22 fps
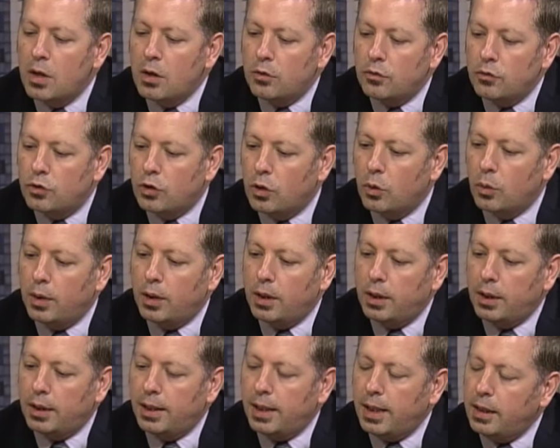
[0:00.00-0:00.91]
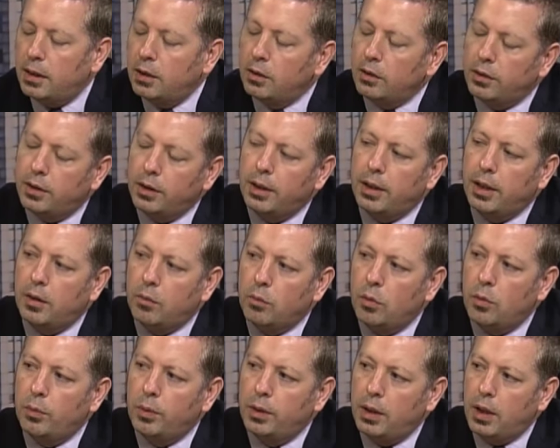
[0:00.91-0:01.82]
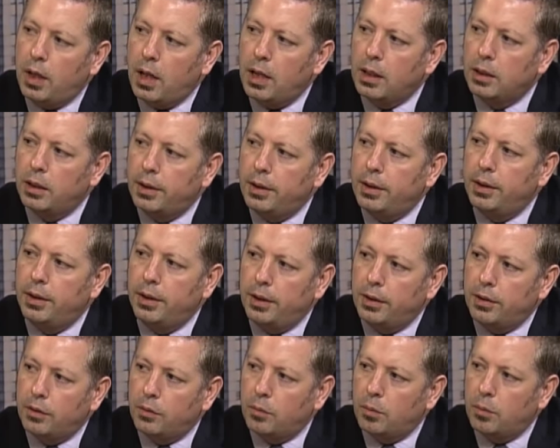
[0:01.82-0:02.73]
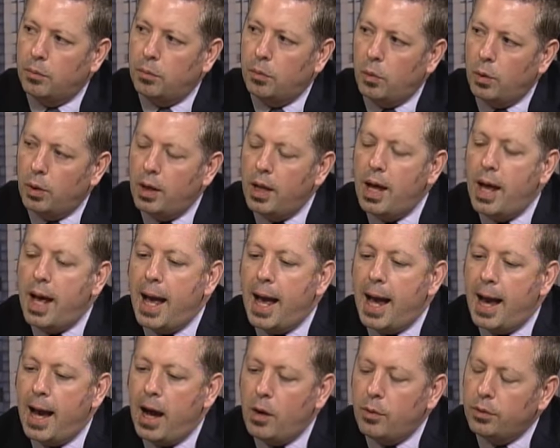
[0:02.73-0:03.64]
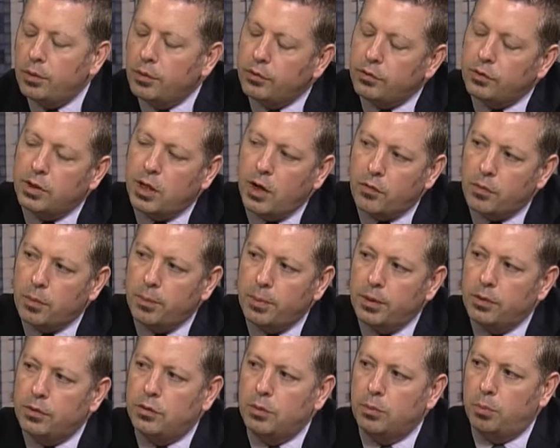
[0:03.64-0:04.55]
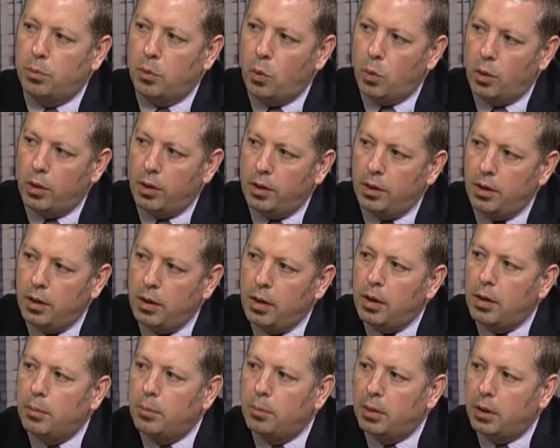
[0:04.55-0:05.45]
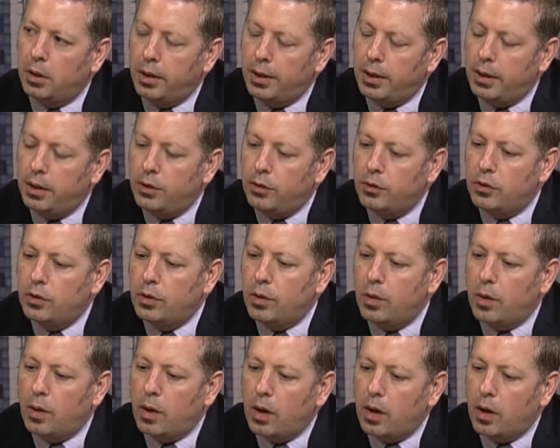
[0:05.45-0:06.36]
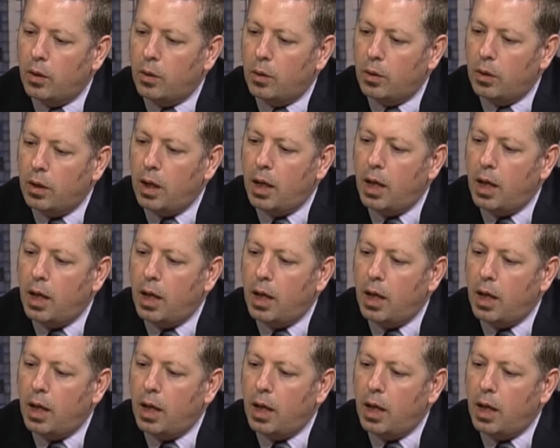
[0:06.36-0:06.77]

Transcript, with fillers: So, and again, looking at what we highlighted in the report, how does government support play into our